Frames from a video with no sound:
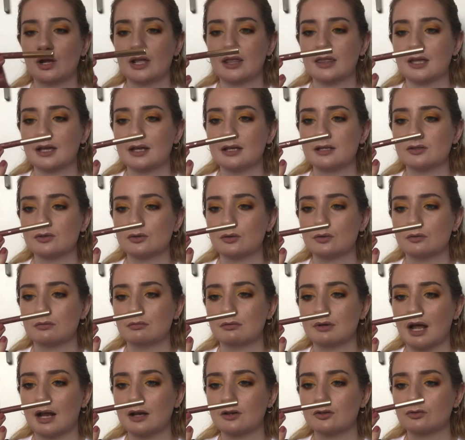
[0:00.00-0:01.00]
think it's all
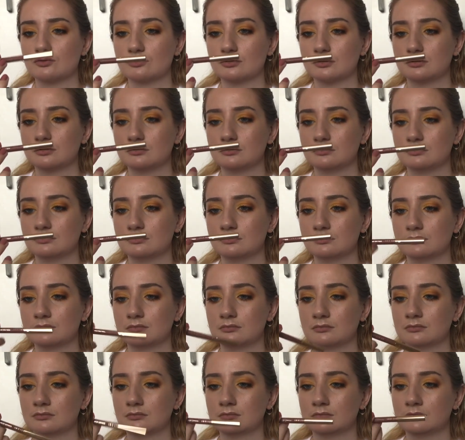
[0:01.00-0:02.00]
natural.
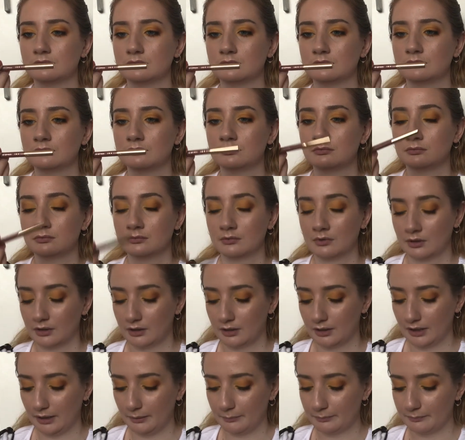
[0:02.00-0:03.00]

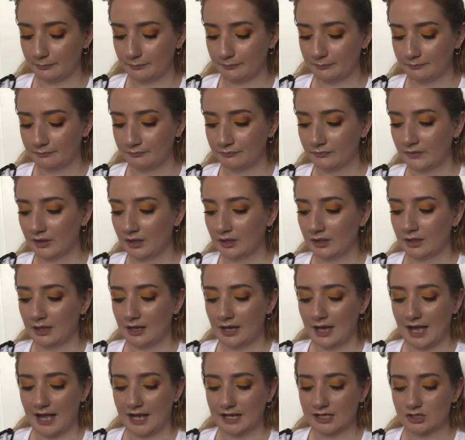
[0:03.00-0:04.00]
Yeah.
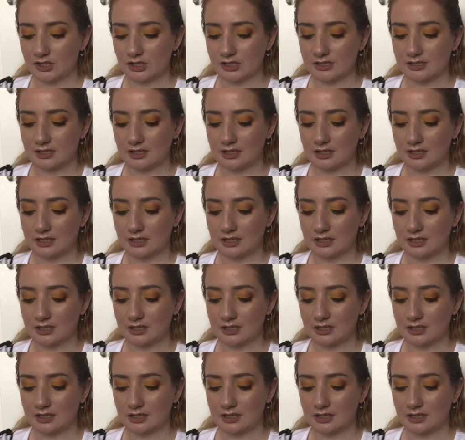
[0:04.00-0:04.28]
And just